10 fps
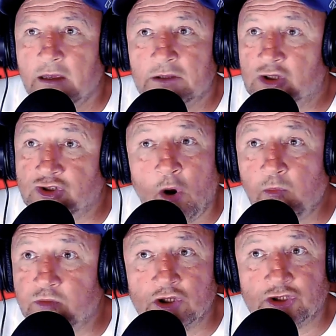There's
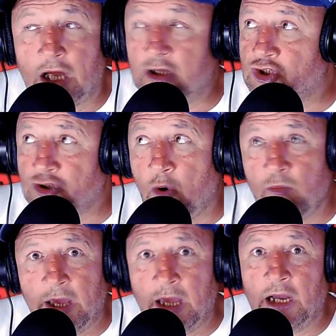no, no there's, and there's no
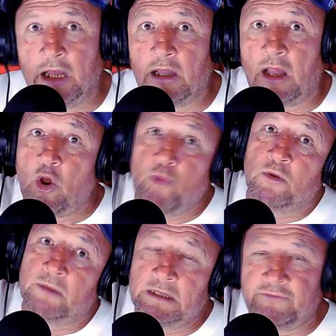way. Little, I'll open
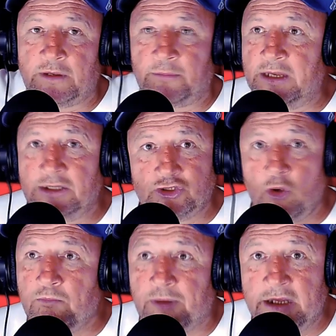the window for a breeze. There's
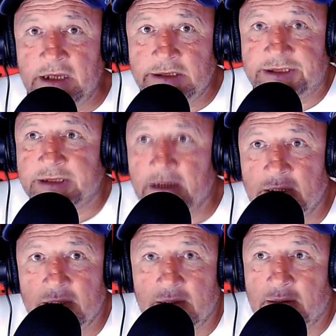no breeze.
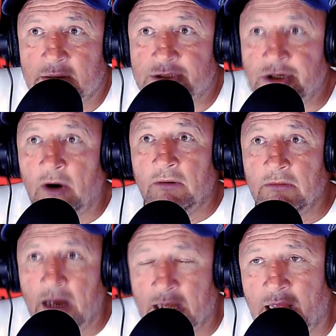
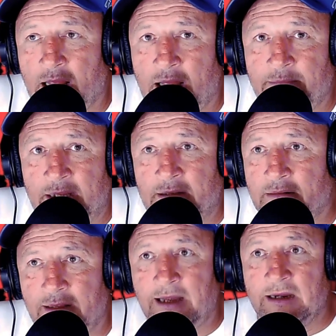So I, I,
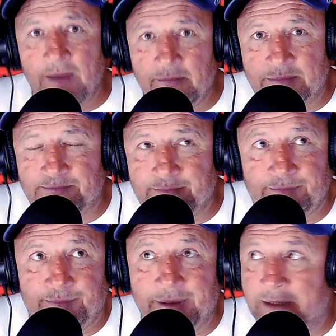mean, I remember
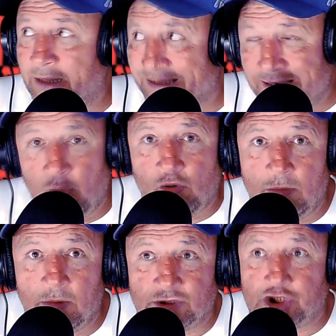being like now
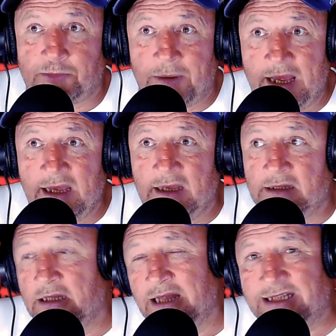coming up to spring,
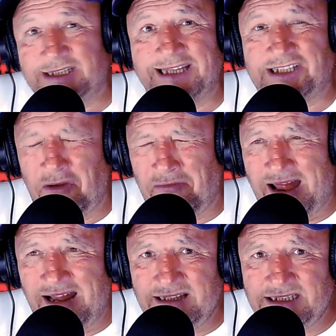and it's it's
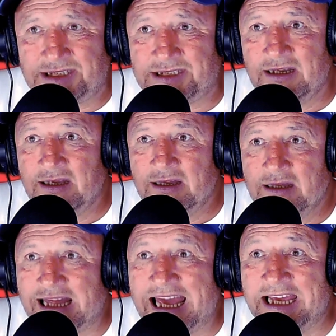horrendous.
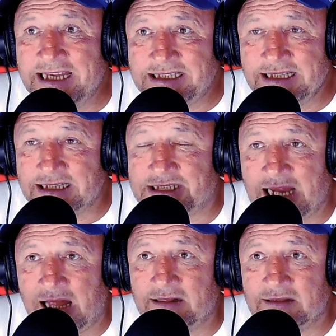Yeah. The heat in the
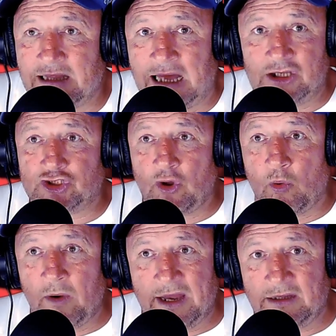cell, and there's no
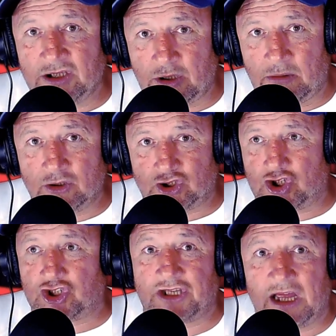wind, there's no it's
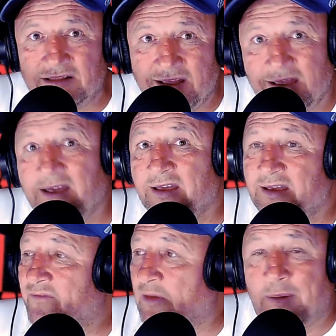just still.
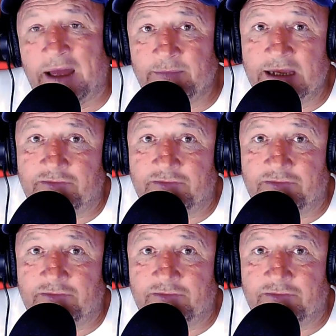If your pad made